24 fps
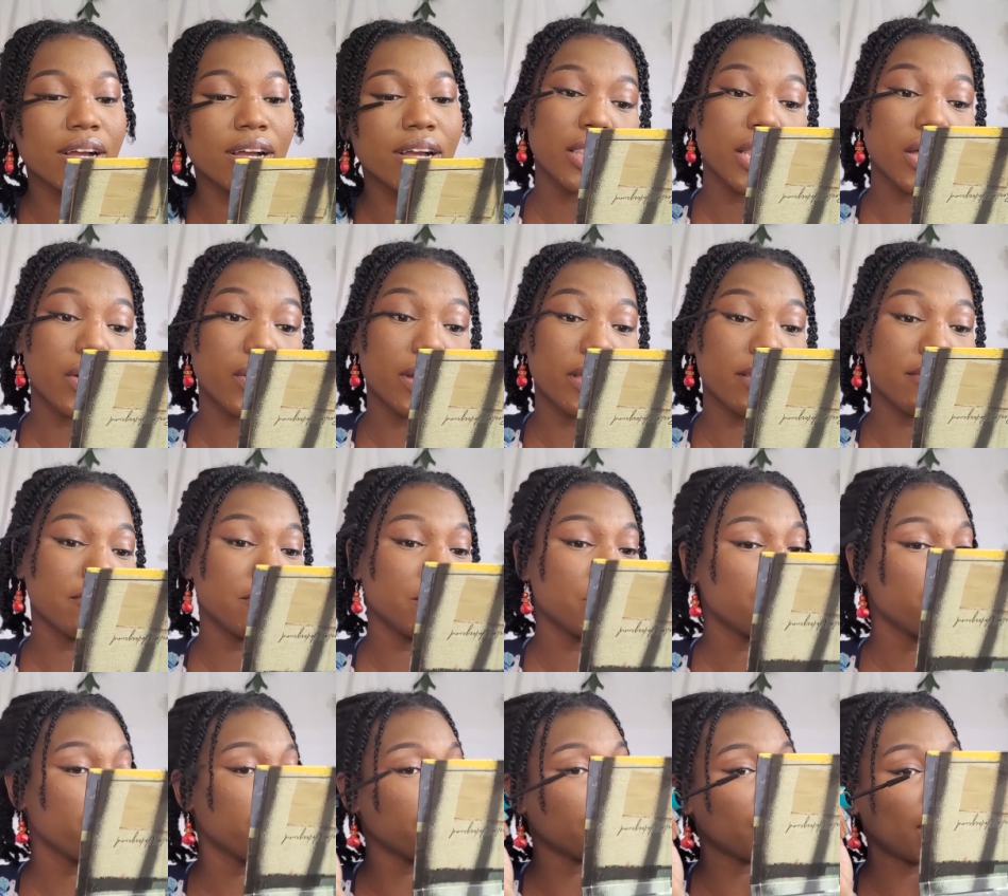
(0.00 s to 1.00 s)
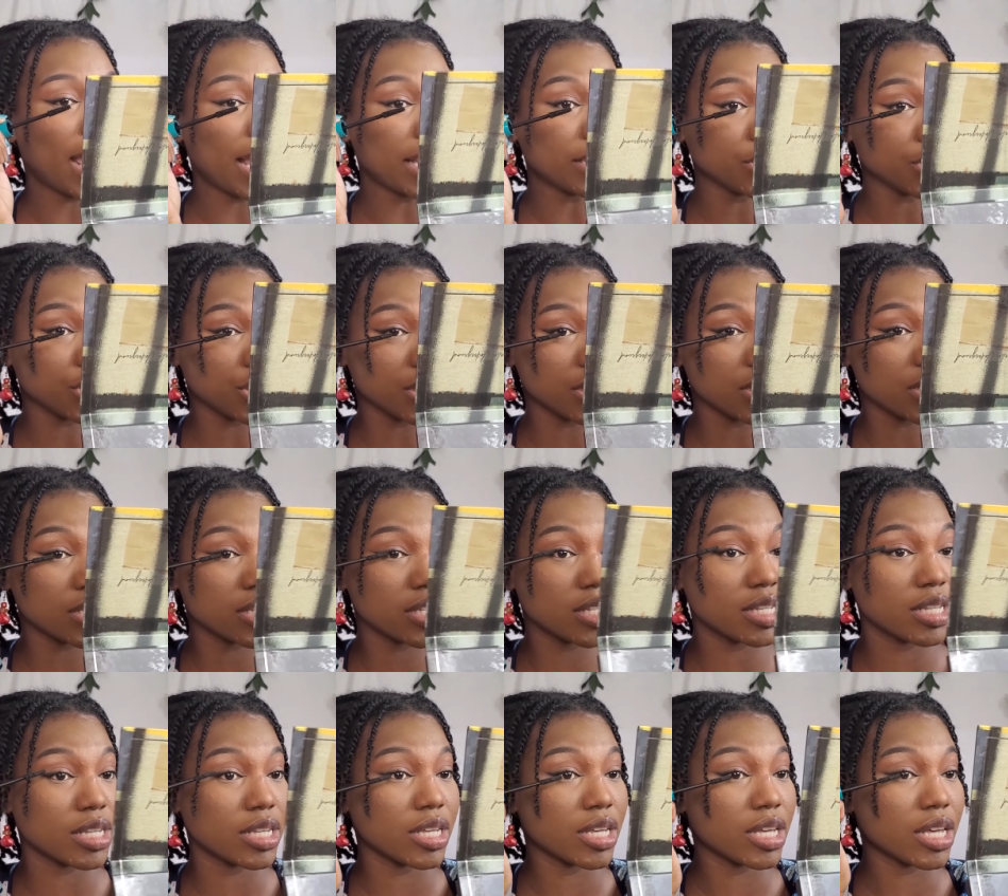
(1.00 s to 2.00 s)
Now, if you wear lashes,
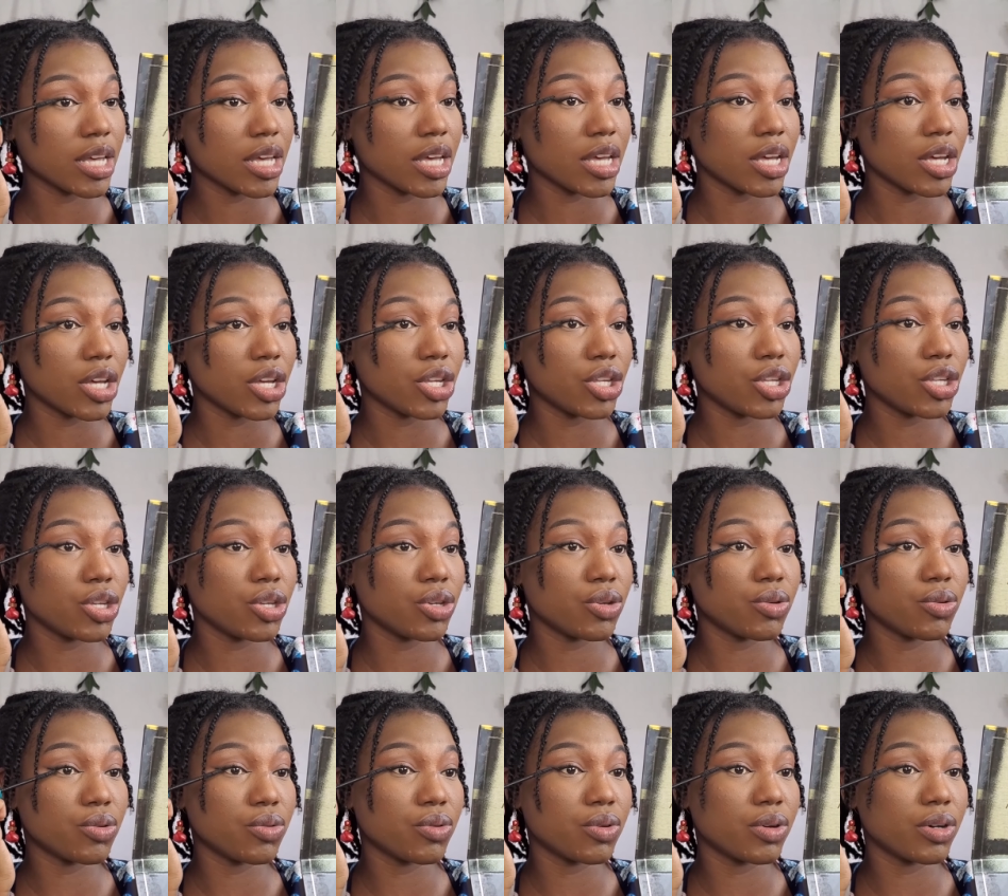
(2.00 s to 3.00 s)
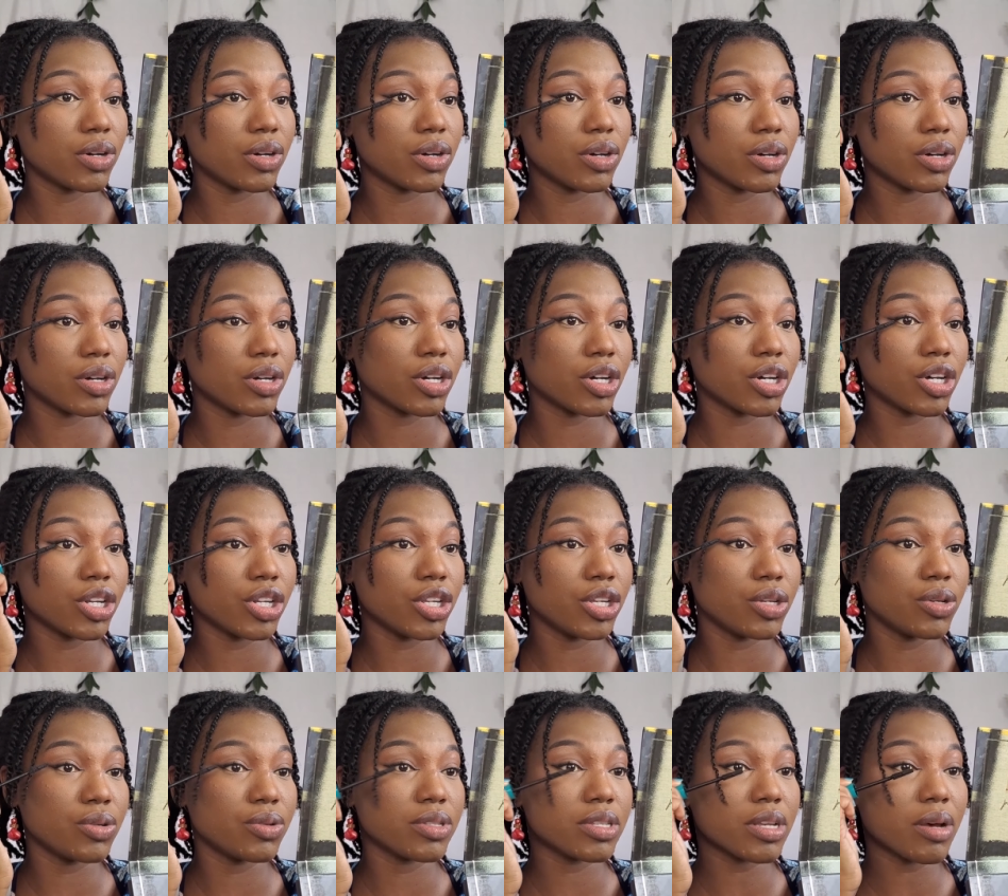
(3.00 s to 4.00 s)
you could
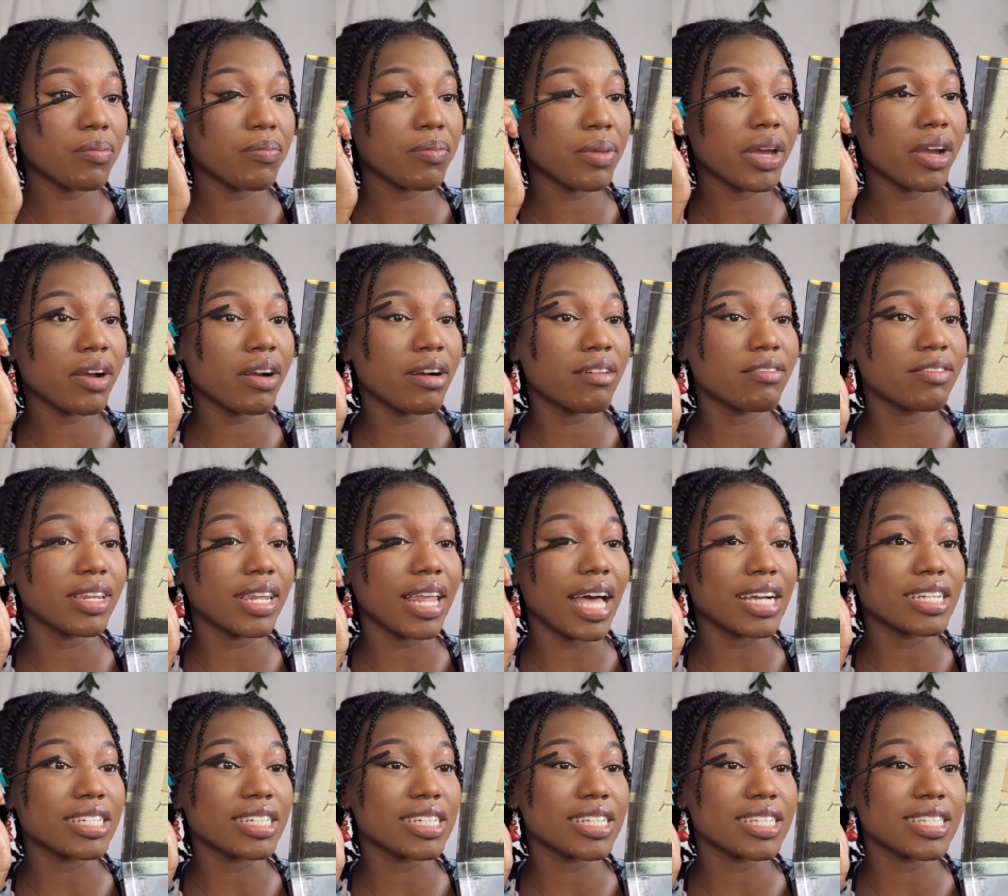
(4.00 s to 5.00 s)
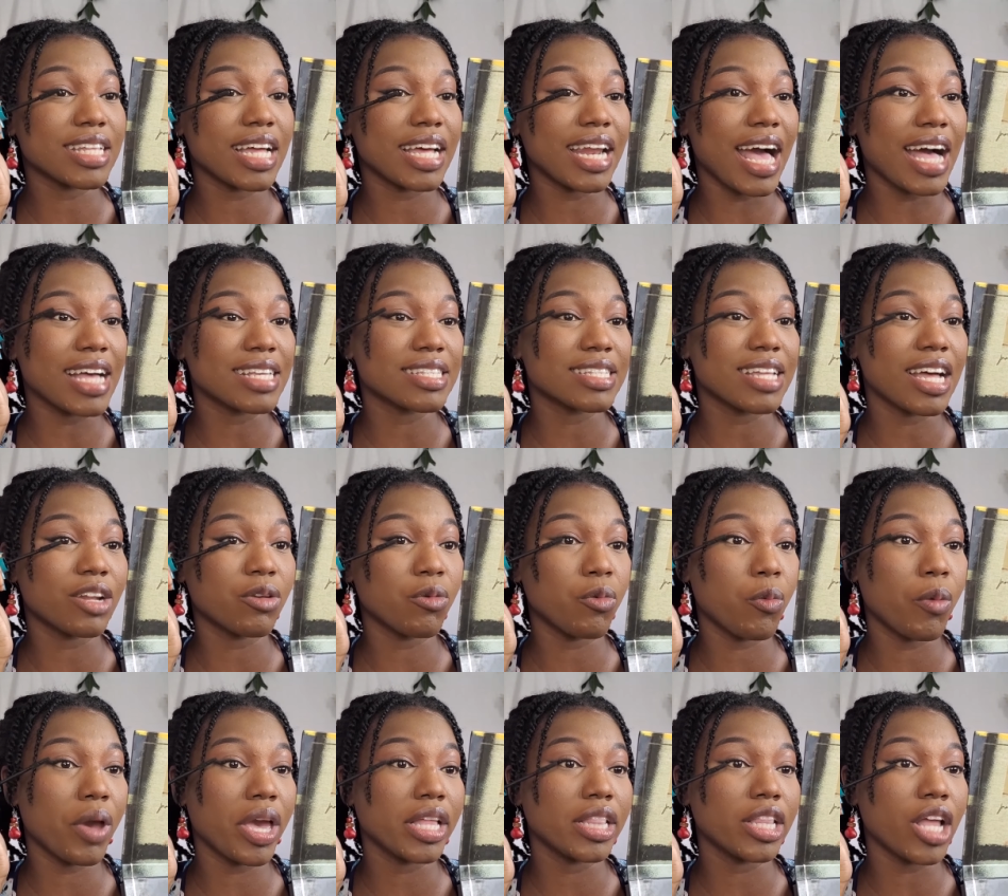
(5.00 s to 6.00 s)
use a pair of lashes that has that
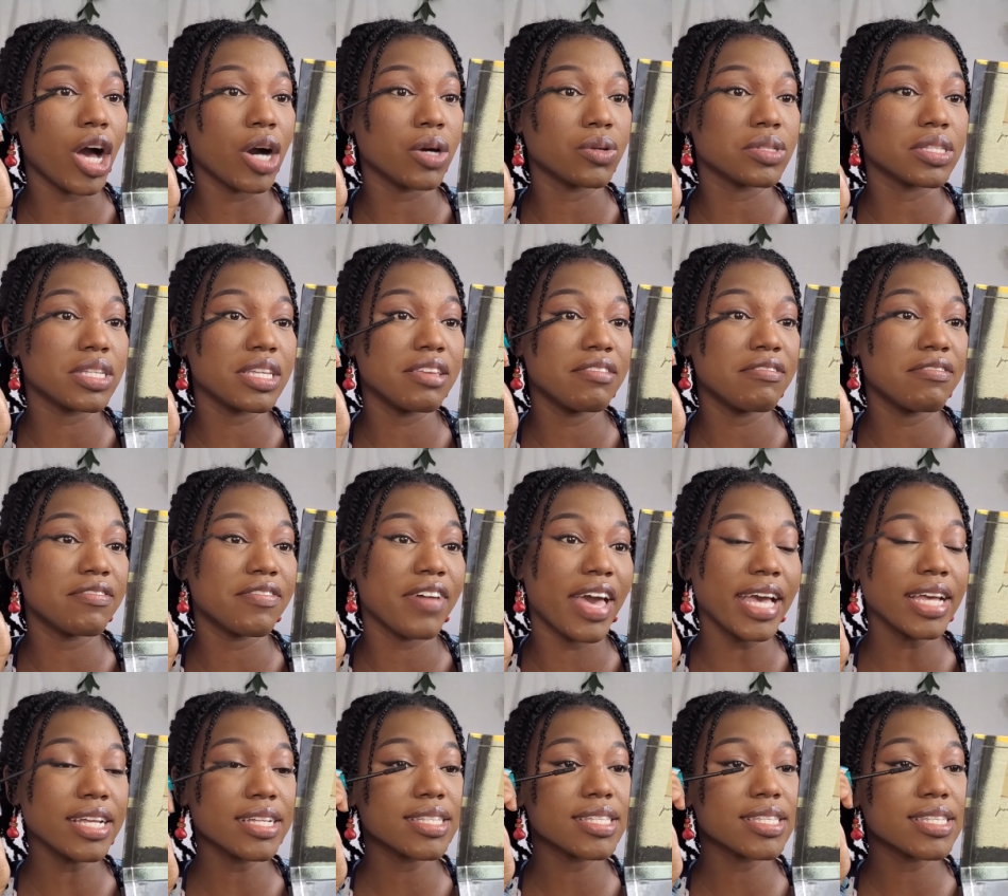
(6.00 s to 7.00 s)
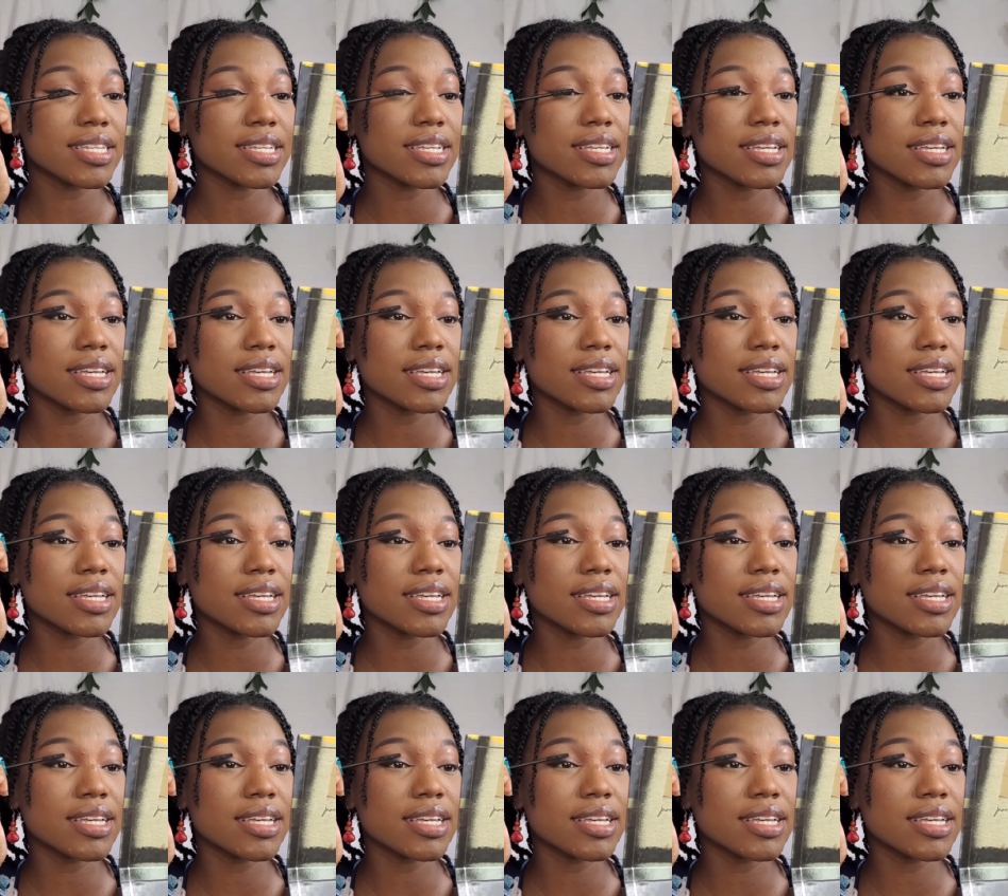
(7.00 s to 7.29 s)
winged out effect.